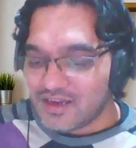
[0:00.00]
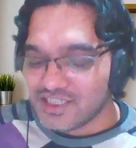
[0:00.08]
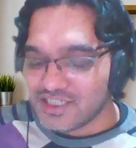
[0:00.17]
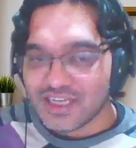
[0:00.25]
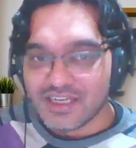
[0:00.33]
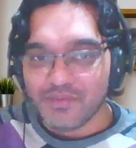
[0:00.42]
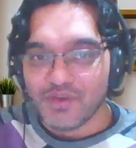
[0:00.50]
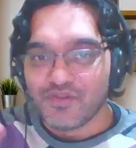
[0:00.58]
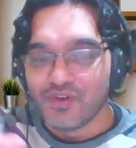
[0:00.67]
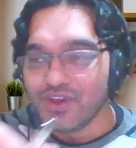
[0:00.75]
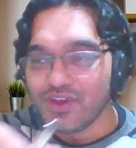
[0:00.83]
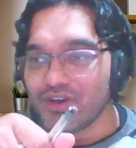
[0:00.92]
recently,
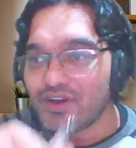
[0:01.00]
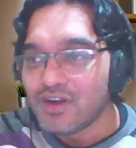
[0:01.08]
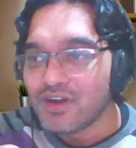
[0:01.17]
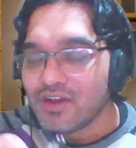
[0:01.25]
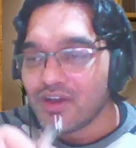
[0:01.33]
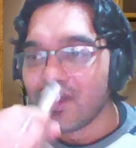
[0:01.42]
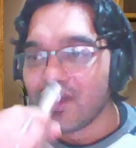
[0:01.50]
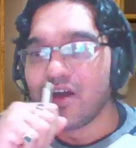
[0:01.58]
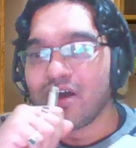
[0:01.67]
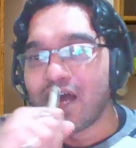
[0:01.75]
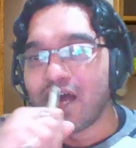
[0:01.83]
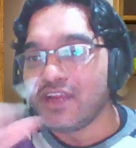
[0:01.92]
before you,
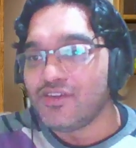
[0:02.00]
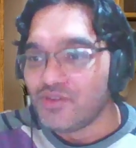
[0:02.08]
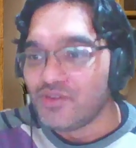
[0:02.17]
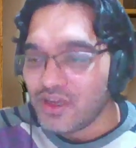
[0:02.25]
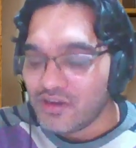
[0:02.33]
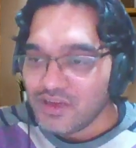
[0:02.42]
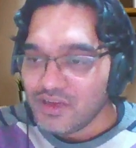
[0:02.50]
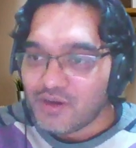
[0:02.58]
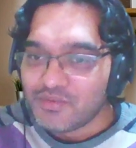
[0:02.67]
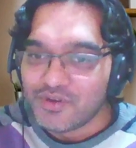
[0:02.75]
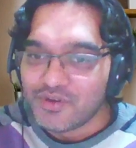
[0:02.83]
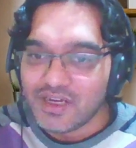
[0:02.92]
I today only
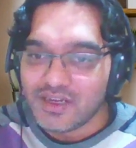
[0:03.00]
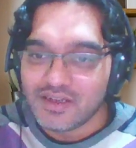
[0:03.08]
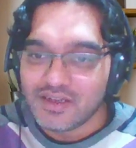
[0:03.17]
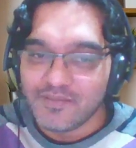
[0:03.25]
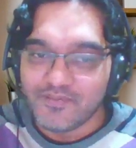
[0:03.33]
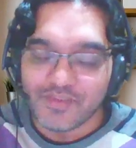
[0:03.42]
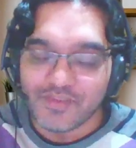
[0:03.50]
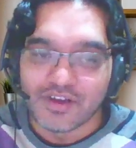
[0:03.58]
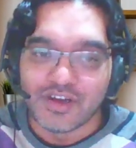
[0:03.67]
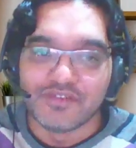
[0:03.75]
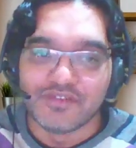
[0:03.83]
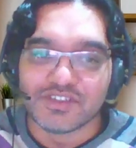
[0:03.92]
uploaded
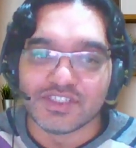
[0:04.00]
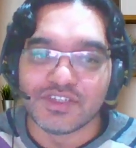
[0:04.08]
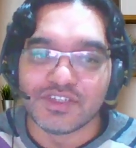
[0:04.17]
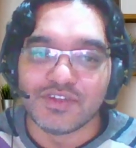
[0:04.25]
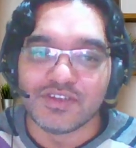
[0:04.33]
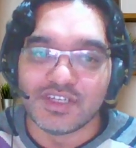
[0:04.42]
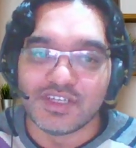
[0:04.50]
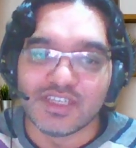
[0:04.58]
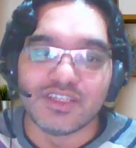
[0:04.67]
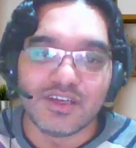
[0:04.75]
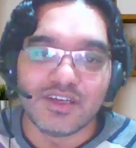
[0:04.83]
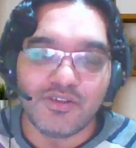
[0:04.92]
a conversation with
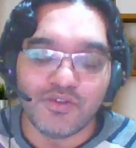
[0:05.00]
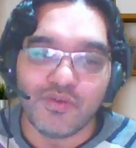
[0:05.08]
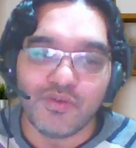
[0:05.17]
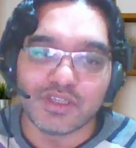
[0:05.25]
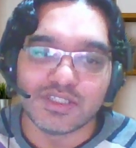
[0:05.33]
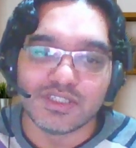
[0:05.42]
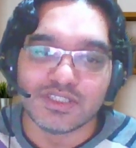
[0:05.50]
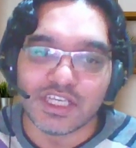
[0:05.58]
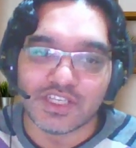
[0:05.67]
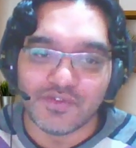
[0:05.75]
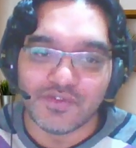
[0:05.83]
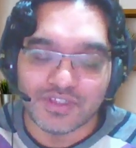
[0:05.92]
Gajendra who works in
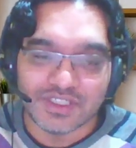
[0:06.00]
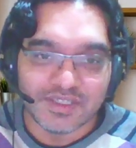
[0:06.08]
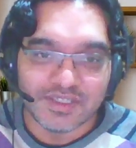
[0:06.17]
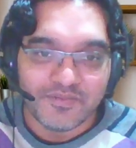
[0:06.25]
Salesforce.